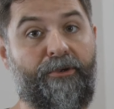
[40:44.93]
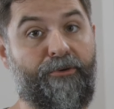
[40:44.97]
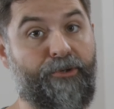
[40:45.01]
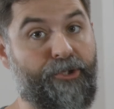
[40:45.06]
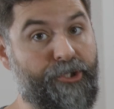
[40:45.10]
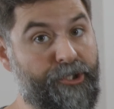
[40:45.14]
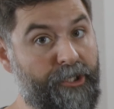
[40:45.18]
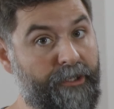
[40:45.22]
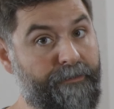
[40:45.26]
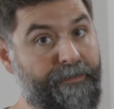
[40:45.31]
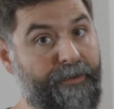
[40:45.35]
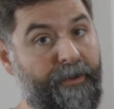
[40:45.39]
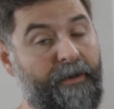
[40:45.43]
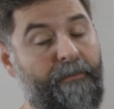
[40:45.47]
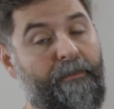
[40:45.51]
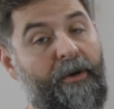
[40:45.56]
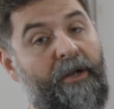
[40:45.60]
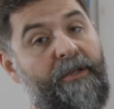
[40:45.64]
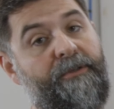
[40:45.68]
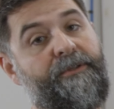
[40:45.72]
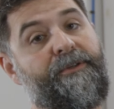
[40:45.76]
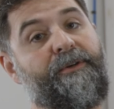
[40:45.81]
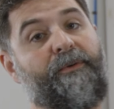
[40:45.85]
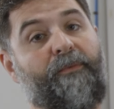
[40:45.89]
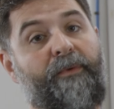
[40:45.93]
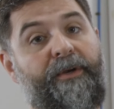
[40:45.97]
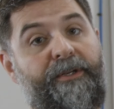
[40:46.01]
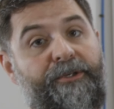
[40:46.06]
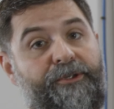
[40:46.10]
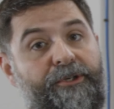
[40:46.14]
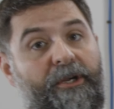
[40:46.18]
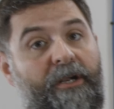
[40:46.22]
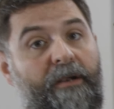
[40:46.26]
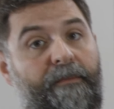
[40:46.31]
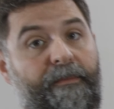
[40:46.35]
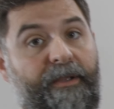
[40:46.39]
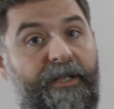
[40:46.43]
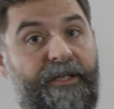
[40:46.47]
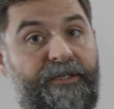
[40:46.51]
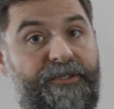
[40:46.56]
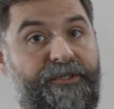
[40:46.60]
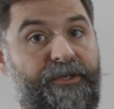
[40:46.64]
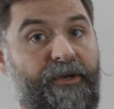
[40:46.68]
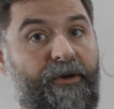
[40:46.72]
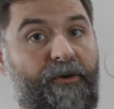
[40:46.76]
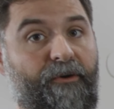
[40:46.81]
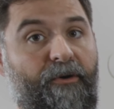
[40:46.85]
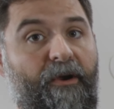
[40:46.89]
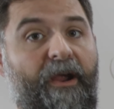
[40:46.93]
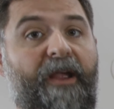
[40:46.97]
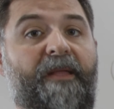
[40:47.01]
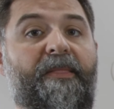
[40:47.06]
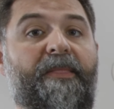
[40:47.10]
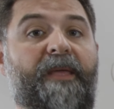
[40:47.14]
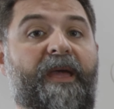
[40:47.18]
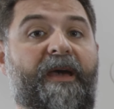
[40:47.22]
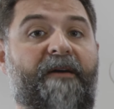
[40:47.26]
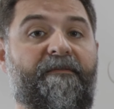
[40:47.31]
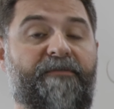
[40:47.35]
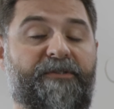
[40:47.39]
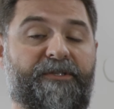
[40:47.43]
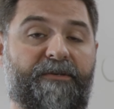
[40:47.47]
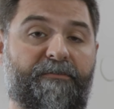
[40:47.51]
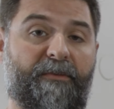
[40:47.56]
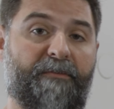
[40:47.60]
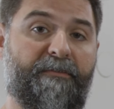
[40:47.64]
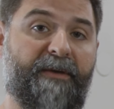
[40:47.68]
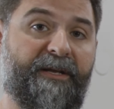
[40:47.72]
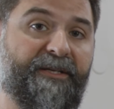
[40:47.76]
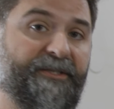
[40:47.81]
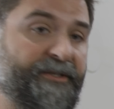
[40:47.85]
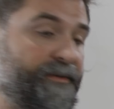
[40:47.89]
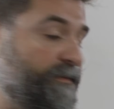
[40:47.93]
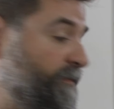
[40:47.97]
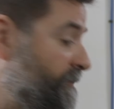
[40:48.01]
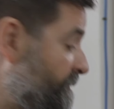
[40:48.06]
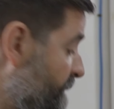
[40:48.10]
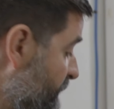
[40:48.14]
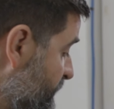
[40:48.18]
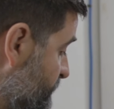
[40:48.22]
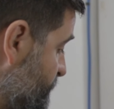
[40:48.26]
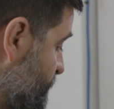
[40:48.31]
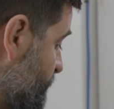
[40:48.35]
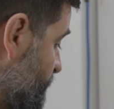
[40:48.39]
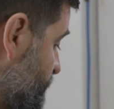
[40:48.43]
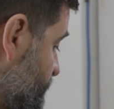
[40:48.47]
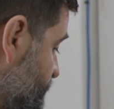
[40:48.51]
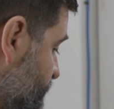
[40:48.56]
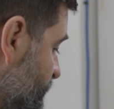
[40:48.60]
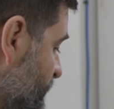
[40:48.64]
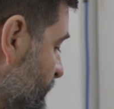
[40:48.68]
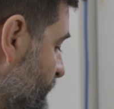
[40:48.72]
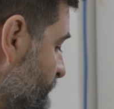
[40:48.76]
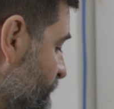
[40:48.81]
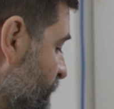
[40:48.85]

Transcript: You should put a monster winch on it because they're great. They have some amazing features.